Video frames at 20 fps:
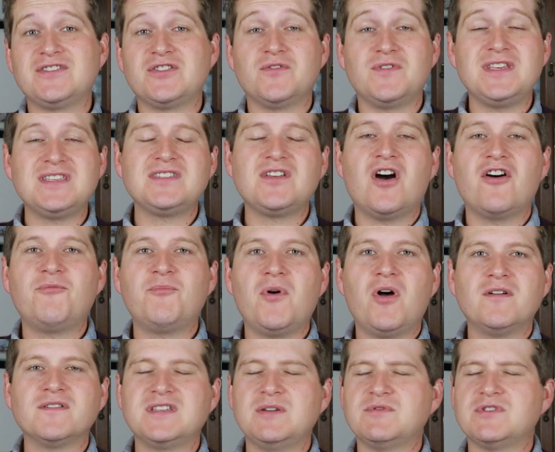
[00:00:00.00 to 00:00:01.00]
So these golf
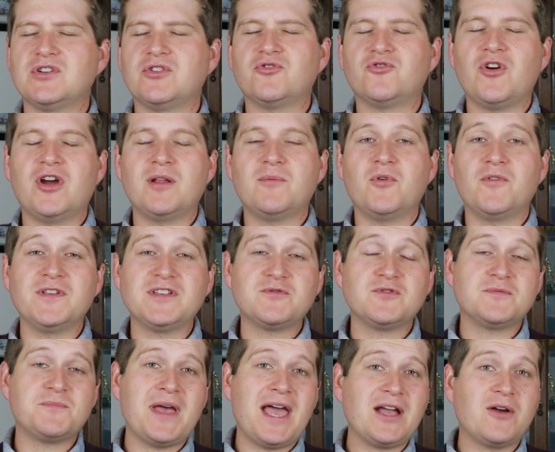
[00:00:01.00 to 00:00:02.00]
balls, it was incredible. This
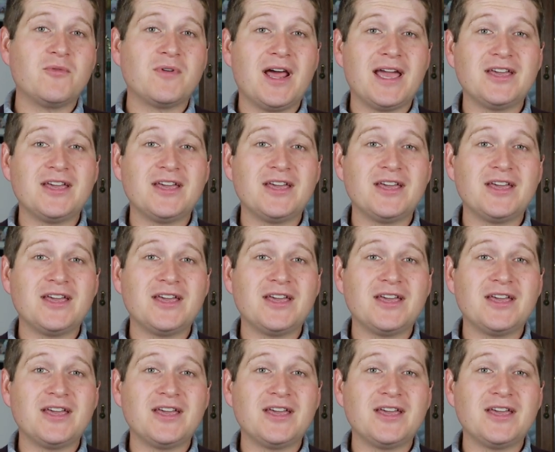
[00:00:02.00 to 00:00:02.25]
was back when